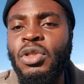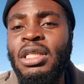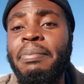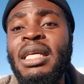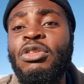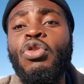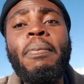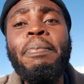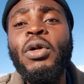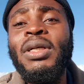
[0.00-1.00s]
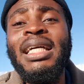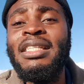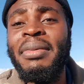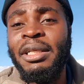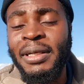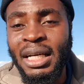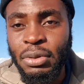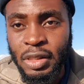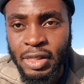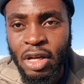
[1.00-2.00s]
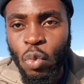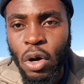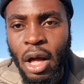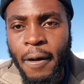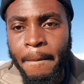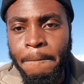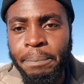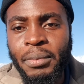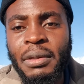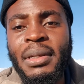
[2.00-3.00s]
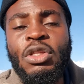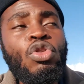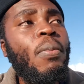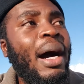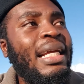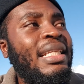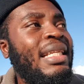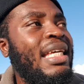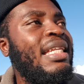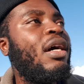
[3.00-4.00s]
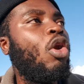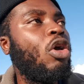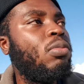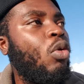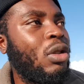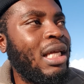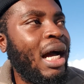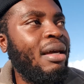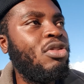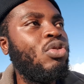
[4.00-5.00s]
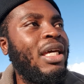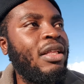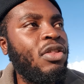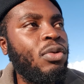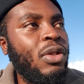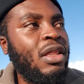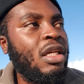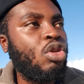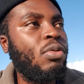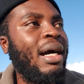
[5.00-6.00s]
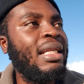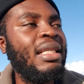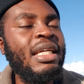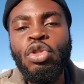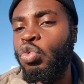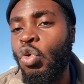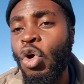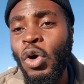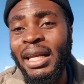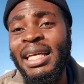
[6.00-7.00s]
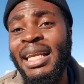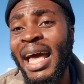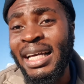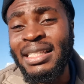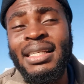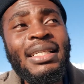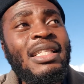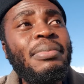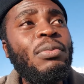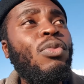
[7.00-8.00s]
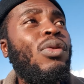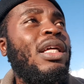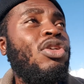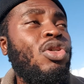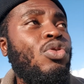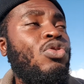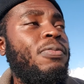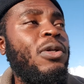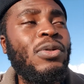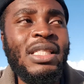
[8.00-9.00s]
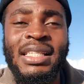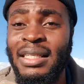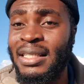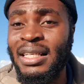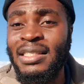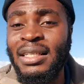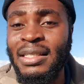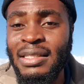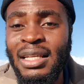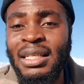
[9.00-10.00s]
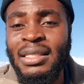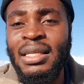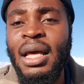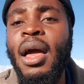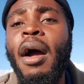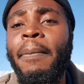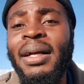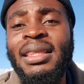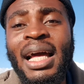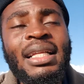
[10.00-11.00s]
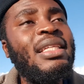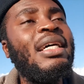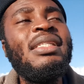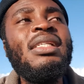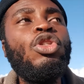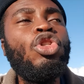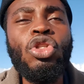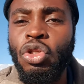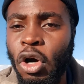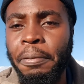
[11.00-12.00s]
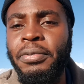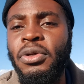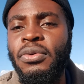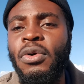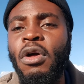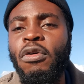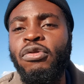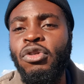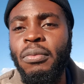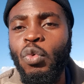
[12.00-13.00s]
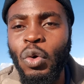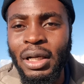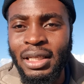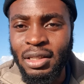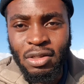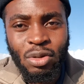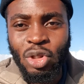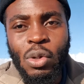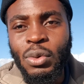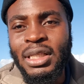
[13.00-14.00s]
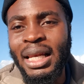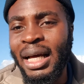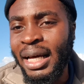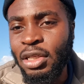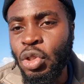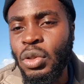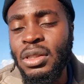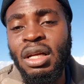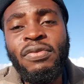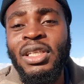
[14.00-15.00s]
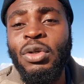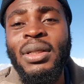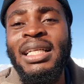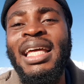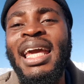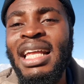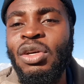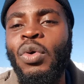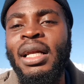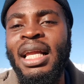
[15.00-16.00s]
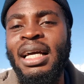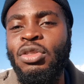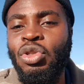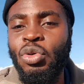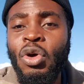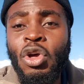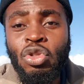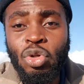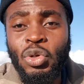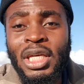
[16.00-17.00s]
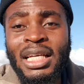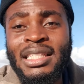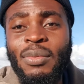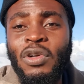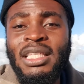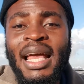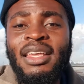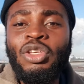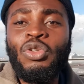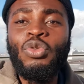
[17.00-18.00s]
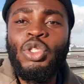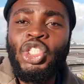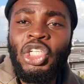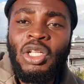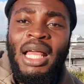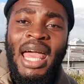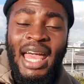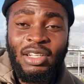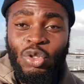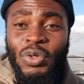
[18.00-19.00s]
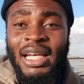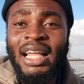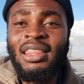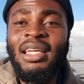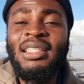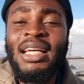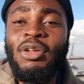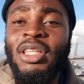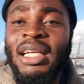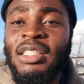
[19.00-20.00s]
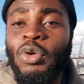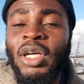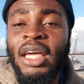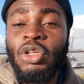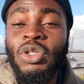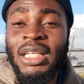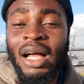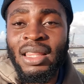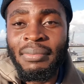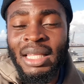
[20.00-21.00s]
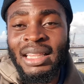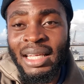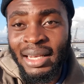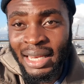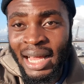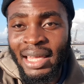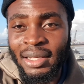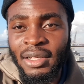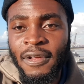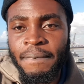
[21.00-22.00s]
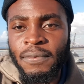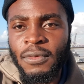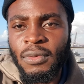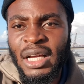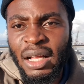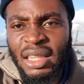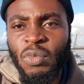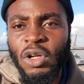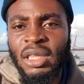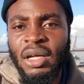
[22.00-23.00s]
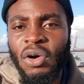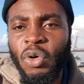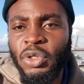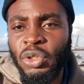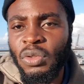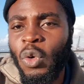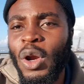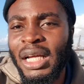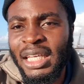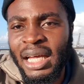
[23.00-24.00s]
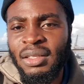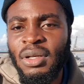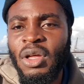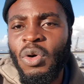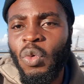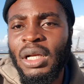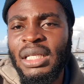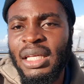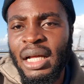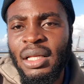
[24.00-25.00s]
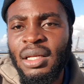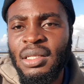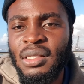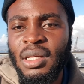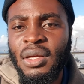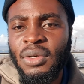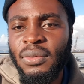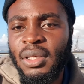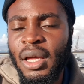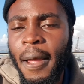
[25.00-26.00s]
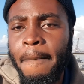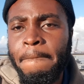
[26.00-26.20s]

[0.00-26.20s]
It means your progress might become slower. It means you might need a lot more time to get through things. You might need to relax a little bit more than you used to because there's this extra stress. But that doesn't stop you from working. So don't lie to yourself and don't let anyone lie to you. So you hear someone telling you to chill and do nothing and telling you that it's okay, you tell them that they're a liar. Tell them what they are. We should call a cat what a cat is. Okay?